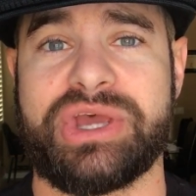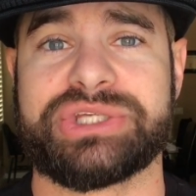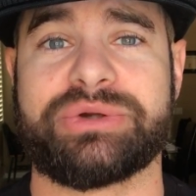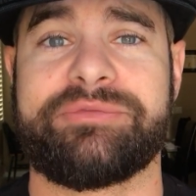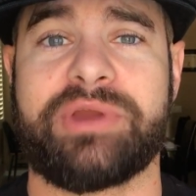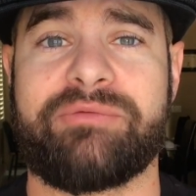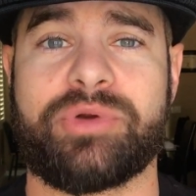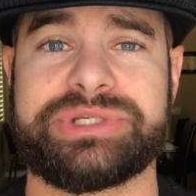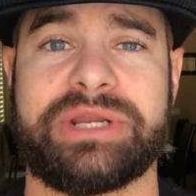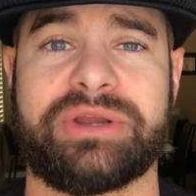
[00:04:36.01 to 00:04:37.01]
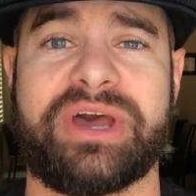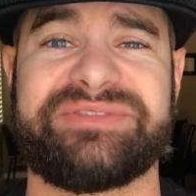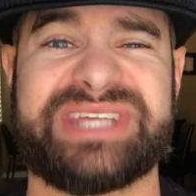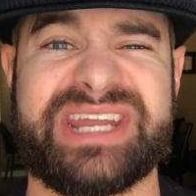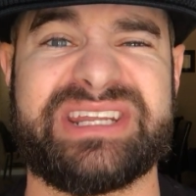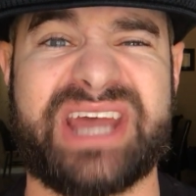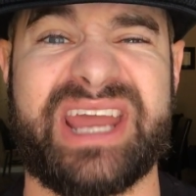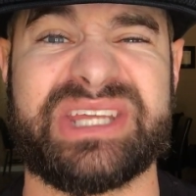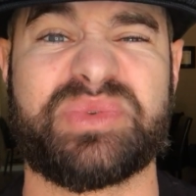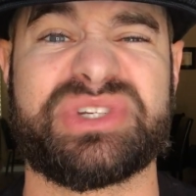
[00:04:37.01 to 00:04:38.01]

So if you have rotator cuff tendinitis,